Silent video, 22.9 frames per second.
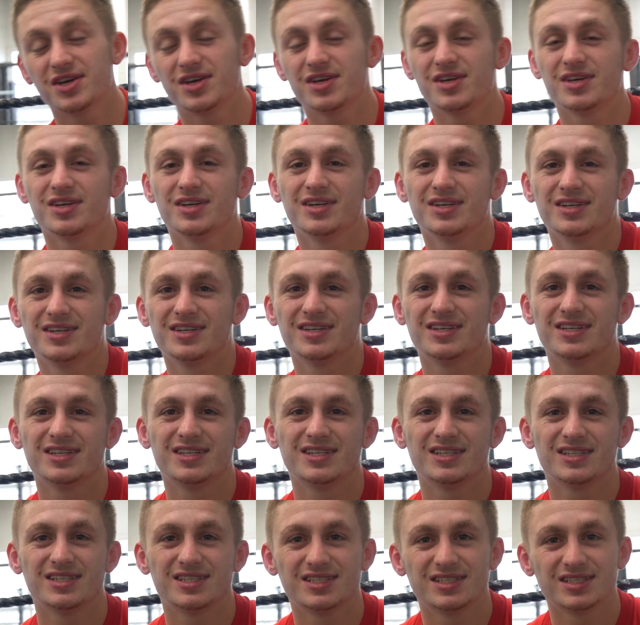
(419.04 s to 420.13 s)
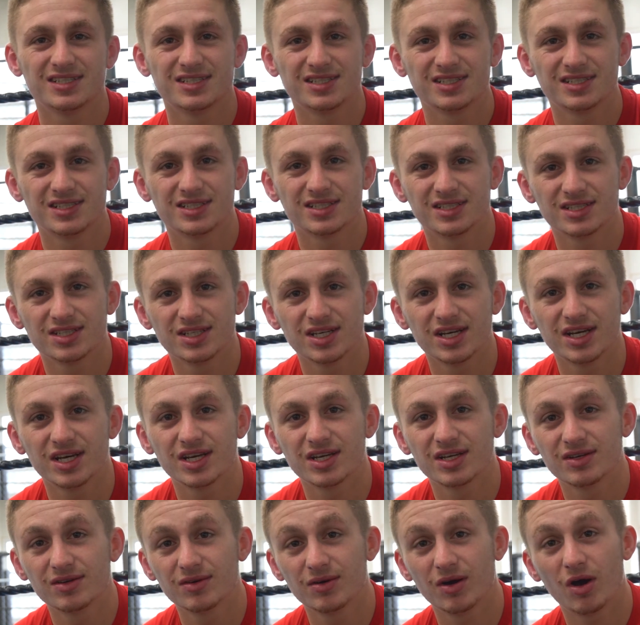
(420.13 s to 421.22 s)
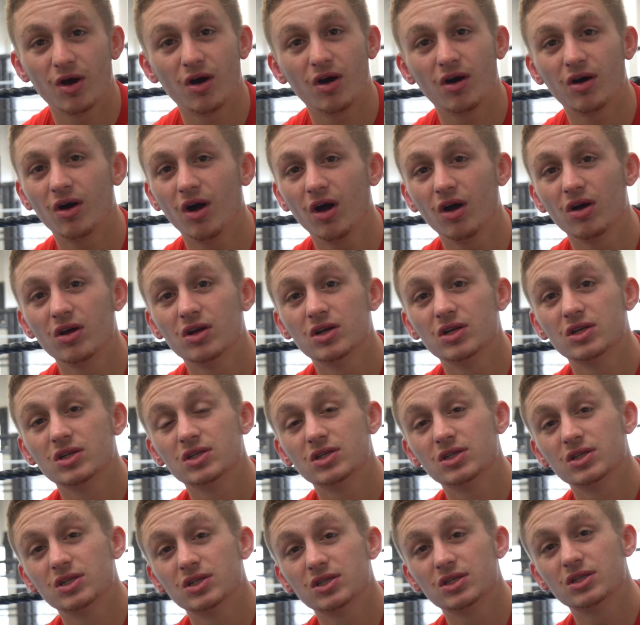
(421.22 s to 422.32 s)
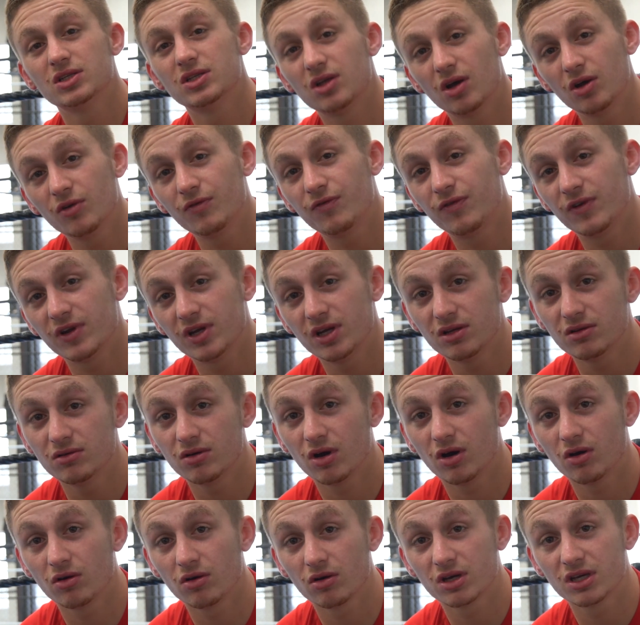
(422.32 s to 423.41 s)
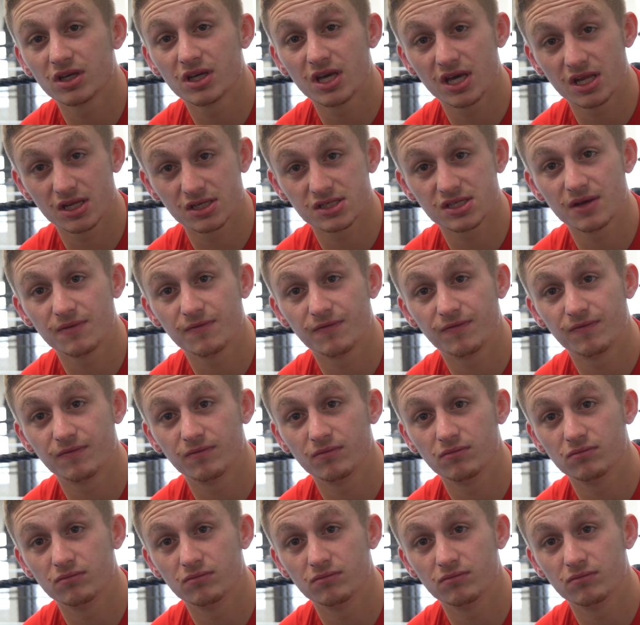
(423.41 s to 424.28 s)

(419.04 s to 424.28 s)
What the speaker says: You were supposed to be fighting Sean Davis, weren't you? As well? That was your fight. Hopefully I can get the same.